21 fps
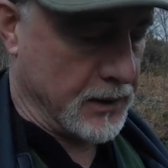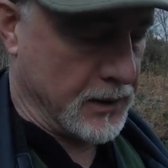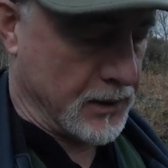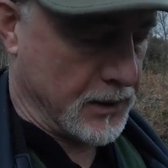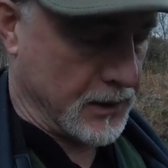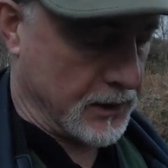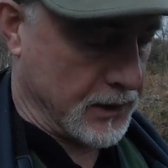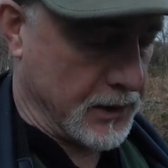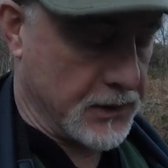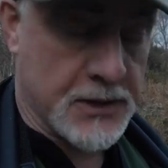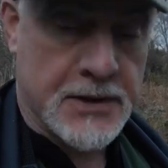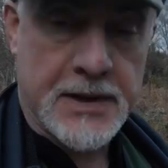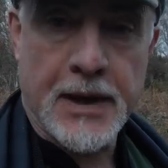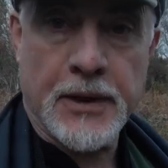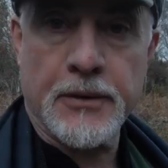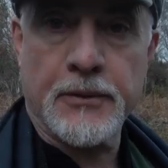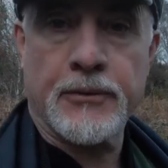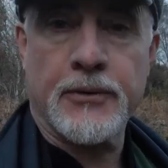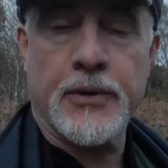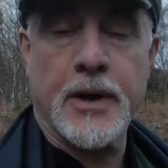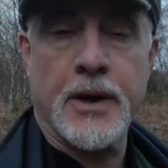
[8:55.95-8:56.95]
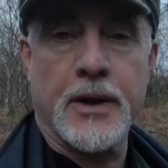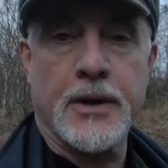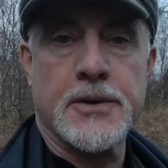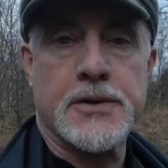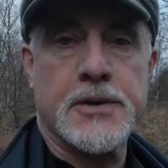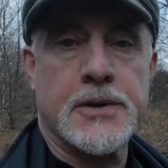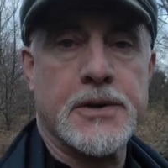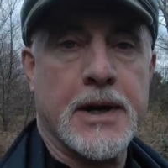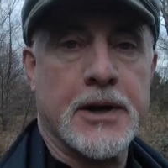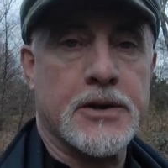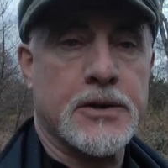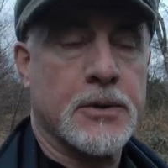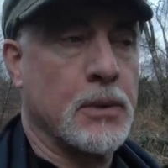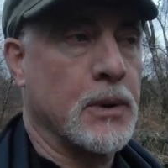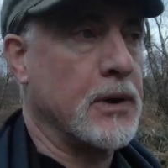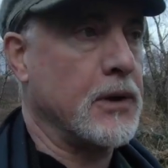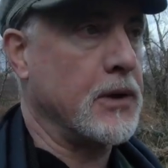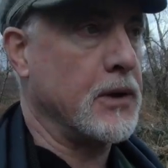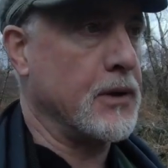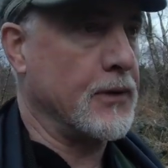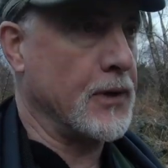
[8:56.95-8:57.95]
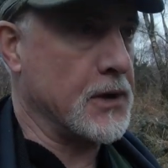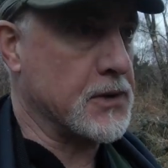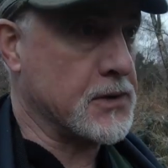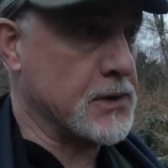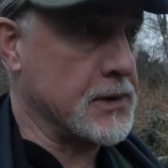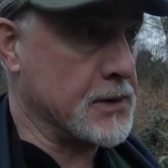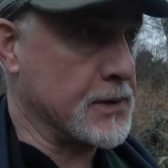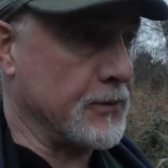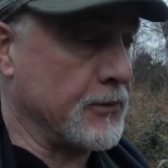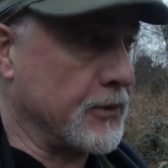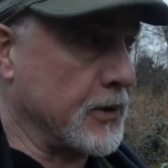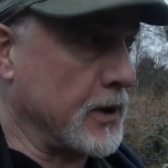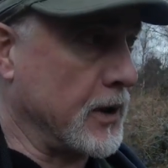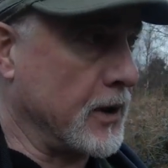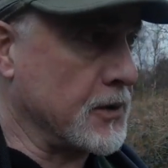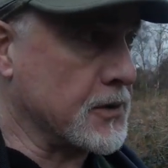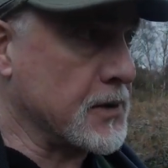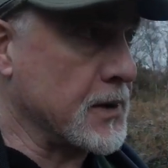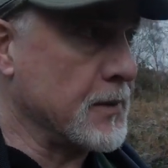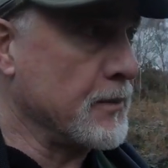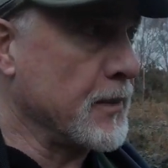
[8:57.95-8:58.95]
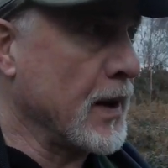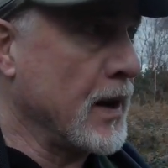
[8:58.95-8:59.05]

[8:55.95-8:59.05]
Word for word: uh, in the south of France, attached to one of the universities in France,